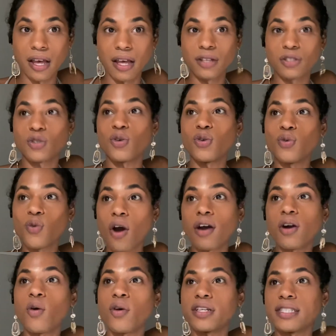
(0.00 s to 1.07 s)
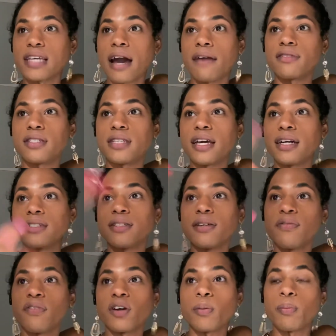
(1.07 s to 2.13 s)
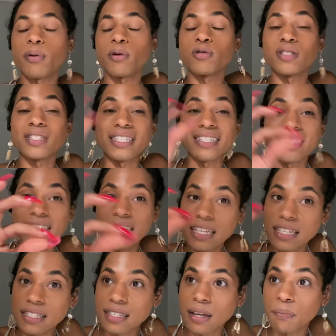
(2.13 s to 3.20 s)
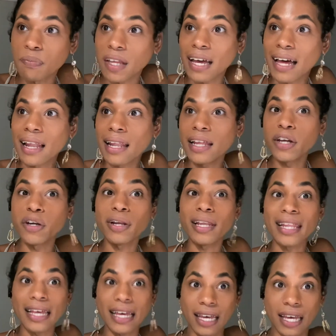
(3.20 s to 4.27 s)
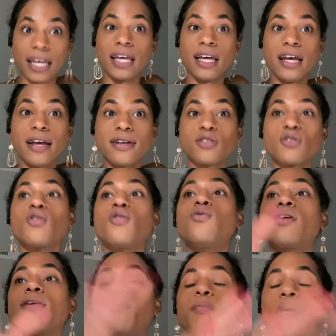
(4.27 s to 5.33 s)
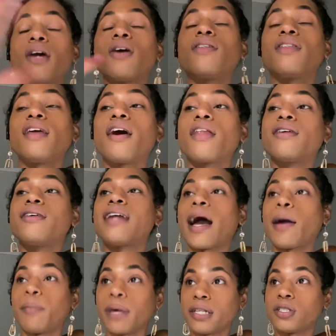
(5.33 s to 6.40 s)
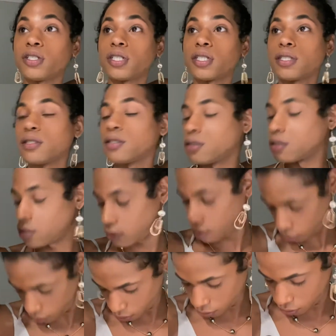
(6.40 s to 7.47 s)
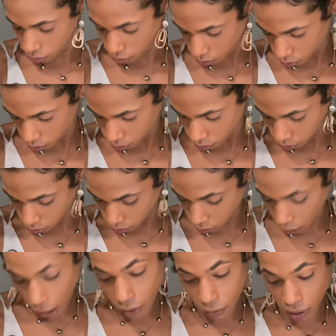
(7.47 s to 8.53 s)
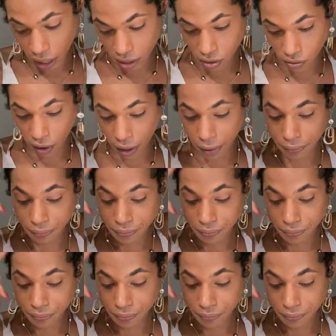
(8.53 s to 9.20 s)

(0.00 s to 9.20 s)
So you are going to have to take a different approach to see something clearly so you can be on the other dimension. I know that's right.